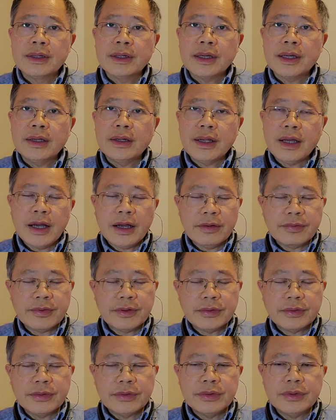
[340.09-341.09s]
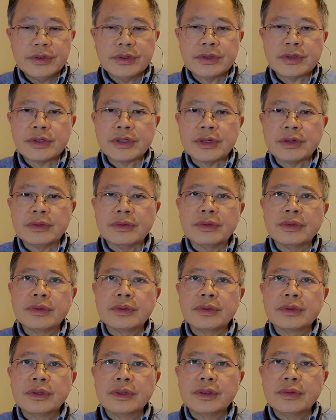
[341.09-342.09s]
And after doing so,
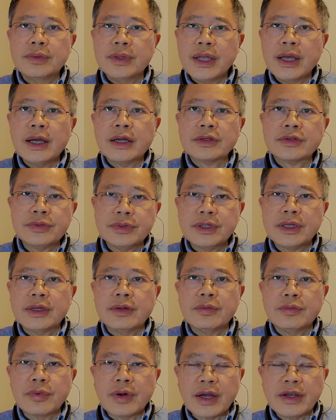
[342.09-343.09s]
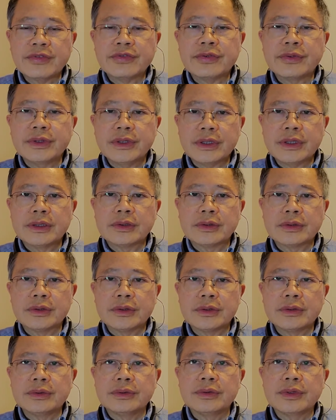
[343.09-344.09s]
we actually can rightfully
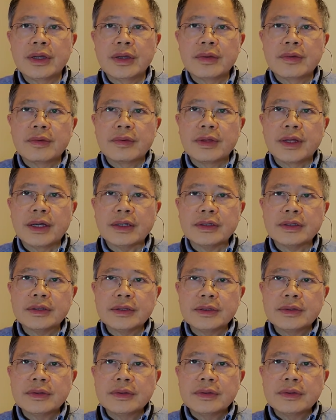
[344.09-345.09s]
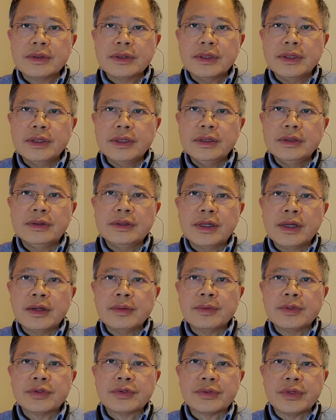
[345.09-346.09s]
conclude that he
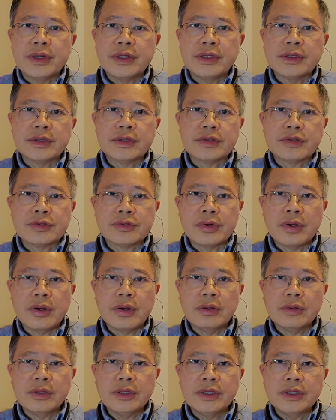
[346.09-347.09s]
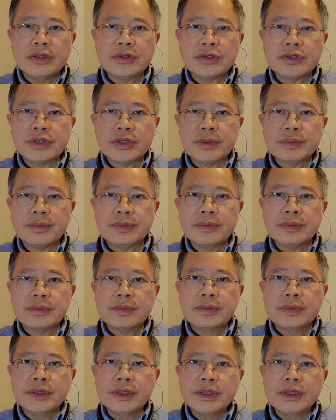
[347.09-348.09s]
demonstrated strong leadership
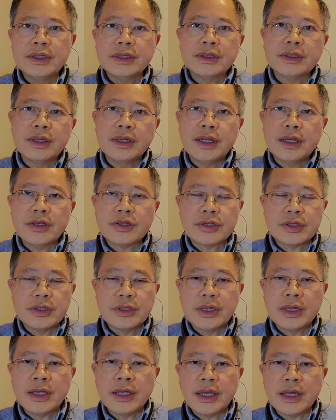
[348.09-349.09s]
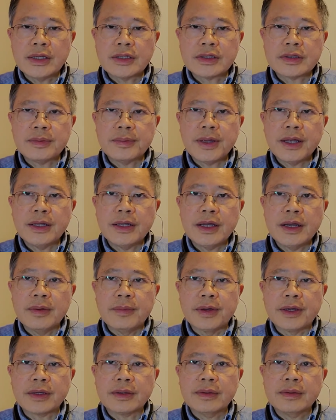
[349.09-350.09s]
leading the nation against the
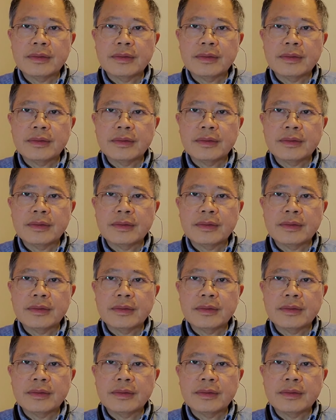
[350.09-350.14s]
pandemic,